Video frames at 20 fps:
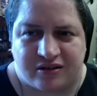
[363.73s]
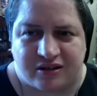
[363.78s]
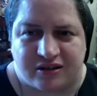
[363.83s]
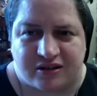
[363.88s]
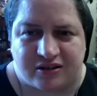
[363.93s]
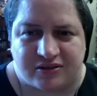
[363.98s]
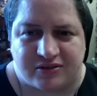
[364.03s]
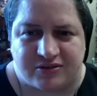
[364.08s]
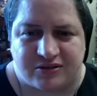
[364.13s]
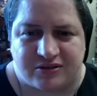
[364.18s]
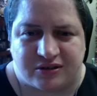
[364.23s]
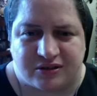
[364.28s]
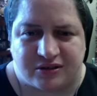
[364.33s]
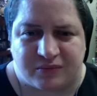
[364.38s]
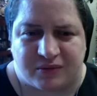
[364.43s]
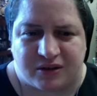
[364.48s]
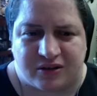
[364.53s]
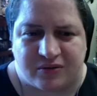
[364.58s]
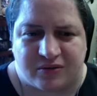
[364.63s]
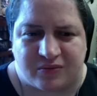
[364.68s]
and
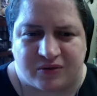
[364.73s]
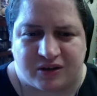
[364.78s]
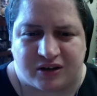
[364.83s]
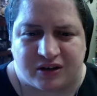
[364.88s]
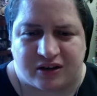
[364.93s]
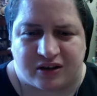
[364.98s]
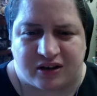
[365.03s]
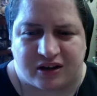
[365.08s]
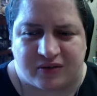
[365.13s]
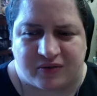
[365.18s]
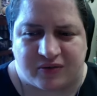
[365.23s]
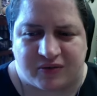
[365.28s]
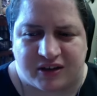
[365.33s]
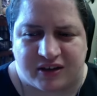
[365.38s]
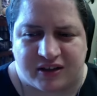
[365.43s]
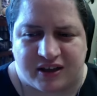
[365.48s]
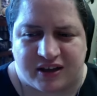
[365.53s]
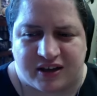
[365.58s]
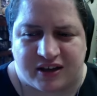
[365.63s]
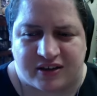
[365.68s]
discernment where I
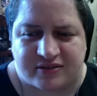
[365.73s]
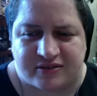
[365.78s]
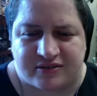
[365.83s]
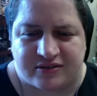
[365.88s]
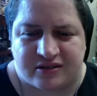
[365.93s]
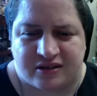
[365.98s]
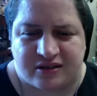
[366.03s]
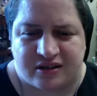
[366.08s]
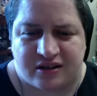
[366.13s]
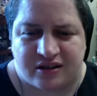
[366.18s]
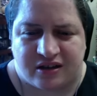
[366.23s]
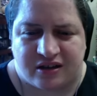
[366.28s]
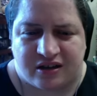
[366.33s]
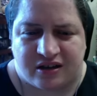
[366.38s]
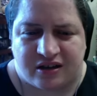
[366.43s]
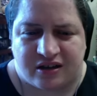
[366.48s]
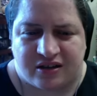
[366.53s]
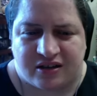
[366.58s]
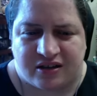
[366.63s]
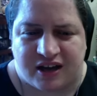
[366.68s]
realized
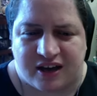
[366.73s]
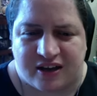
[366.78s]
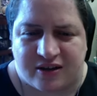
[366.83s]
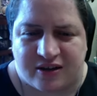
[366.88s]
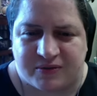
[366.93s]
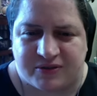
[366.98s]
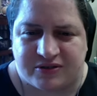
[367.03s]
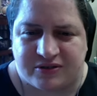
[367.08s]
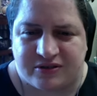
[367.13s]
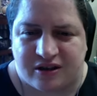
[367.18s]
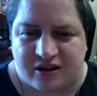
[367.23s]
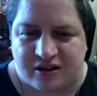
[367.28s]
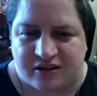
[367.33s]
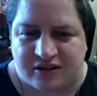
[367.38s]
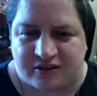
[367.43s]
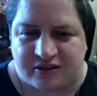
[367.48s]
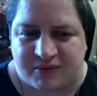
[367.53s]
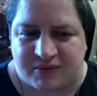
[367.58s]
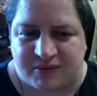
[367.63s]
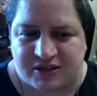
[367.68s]
God was
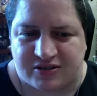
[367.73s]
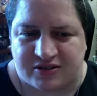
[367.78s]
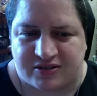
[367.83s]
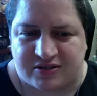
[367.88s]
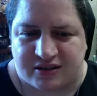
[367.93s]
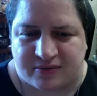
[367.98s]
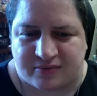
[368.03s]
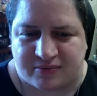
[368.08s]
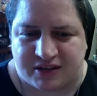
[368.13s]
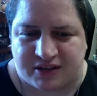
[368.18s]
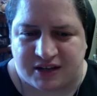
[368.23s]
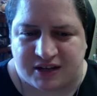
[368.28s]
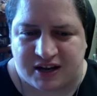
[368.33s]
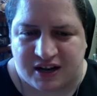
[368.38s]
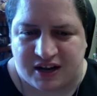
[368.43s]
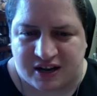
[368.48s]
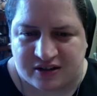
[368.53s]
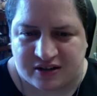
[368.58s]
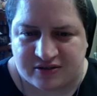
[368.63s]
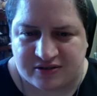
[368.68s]
calling me to something
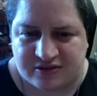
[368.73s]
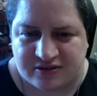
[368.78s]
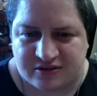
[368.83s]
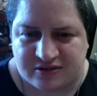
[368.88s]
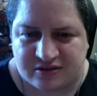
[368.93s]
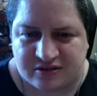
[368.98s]
else.